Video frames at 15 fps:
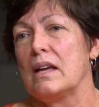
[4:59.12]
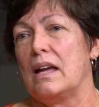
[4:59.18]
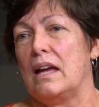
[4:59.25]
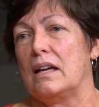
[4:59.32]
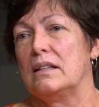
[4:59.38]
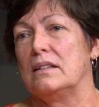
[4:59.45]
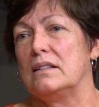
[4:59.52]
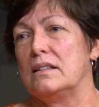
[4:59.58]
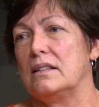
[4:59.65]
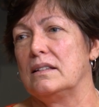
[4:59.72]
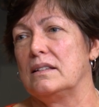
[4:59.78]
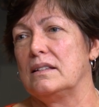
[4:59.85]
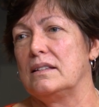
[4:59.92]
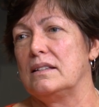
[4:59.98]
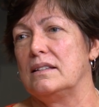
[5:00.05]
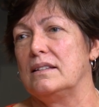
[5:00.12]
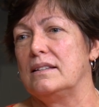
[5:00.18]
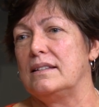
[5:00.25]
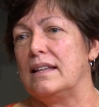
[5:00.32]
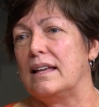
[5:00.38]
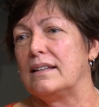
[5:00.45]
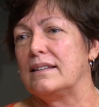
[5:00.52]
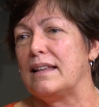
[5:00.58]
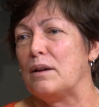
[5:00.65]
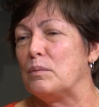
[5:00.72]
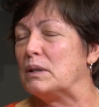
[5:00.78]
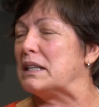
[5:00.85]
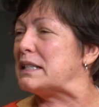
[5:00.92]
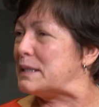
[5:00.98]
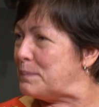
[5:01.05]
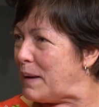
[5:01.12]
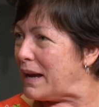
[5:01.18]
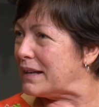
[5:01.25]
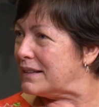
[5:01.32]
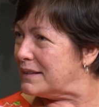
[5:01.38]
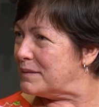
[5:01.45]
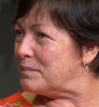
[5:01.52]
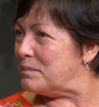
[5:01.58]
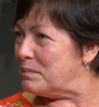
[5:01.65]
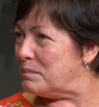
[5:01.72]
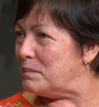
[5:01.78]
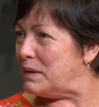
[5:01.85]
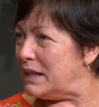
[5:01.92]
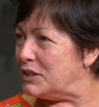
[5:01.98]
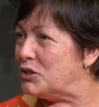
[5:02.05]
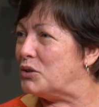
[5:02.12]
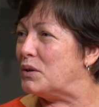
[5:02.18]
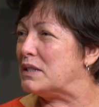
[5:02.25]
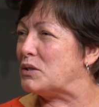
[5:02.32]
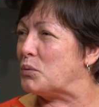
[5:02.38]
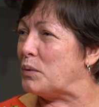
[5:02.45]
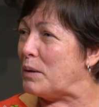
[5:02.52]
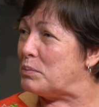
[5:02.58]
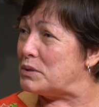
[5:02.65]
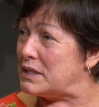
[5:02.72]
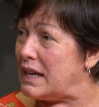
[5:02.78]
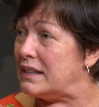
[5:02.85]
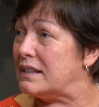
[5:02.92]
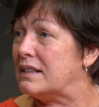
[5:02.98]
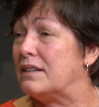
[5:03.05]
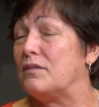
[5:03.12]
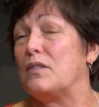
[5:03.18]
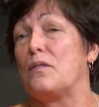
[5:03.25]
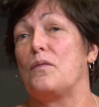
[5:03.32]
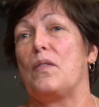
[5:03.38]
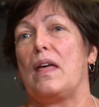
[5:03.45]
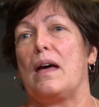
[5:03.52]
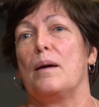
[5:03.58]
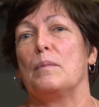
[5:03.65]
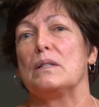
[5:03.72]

and that they would expect me to as a representative of them,